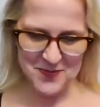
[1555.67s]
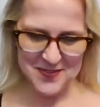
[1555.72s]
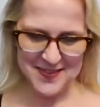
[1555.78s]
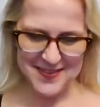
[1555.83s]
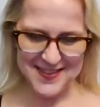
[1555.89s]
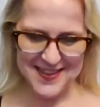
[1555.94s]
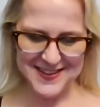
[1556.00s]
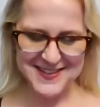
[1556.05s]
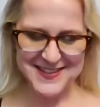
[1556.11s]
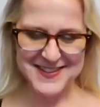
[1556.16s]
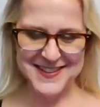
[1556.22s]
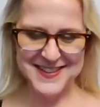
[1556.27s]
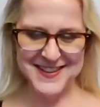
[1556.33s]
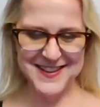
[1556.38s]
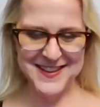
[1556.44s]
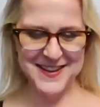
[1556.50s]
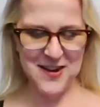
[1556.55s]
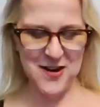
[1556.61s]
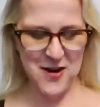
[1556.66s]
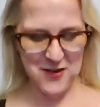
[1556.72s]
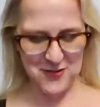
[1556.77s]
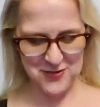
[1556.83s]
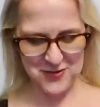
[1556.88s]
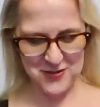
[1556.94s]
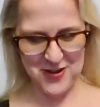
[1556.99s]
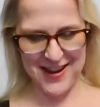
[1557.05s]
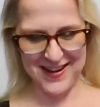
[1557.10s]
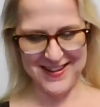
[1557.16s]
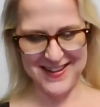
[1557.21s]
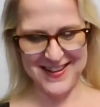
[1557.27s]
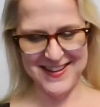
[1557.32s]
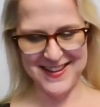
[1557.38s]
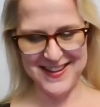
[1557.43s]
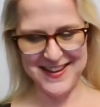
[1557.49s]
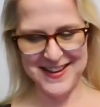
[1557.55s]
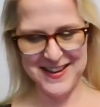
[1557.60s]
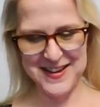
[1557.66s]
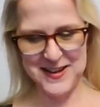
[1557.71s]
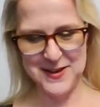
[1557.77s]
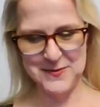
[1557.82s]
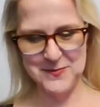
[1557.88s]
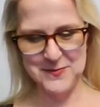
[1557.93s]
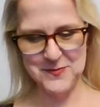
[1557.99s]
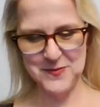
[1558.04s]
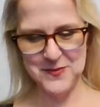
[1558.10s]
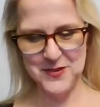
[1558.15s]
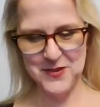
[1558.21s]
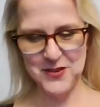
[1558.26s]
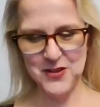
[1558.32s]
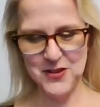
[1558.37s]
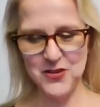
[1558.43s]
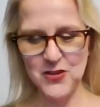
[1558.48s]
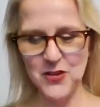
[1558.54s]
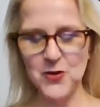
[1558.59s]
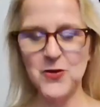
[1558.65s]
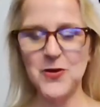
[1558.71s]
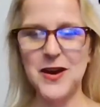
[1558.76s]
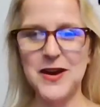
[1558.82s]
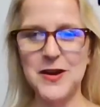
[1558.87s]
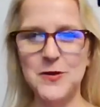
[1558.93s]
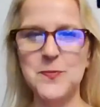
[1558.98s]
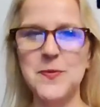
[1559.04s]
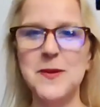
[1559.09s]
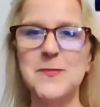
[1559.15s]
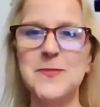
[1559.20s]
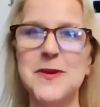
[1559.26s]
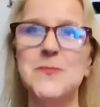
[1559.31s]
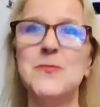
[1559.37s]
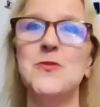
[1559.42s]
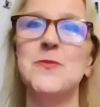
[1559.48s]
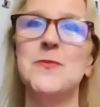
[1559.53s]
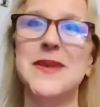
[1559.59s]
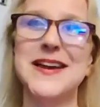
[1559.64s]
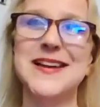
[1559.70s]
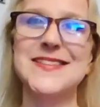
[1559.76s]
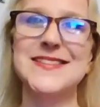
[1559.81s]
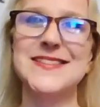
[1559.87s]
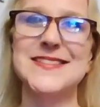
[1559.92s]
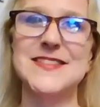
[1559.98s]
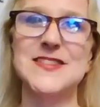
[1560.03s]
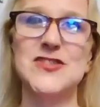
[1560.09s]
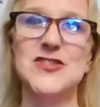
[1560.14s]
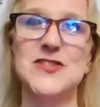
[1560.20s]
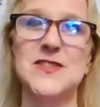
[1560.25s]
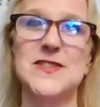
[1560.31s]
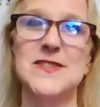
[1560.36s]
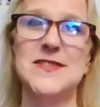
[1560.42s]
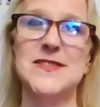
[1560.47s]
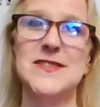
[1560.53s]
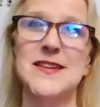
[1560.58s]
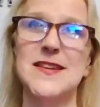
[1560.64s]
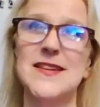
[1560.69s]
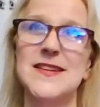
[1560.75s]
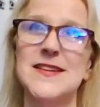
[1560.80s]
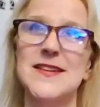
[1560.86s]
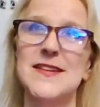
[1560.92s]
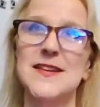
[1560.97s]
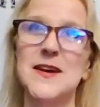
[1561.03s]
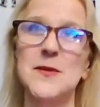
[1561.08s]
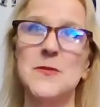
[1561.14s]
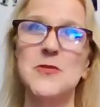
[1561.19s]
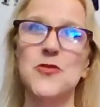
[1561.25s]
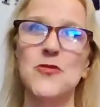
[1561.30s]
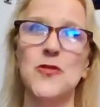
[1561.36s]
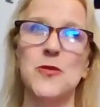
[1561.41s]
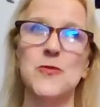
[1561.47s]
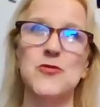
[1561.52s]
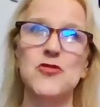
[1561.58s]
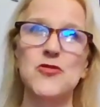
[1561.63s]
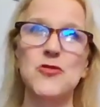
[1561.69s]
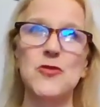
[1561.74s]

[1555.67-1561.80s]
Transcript: that's off track. So helping people make decisions comes from true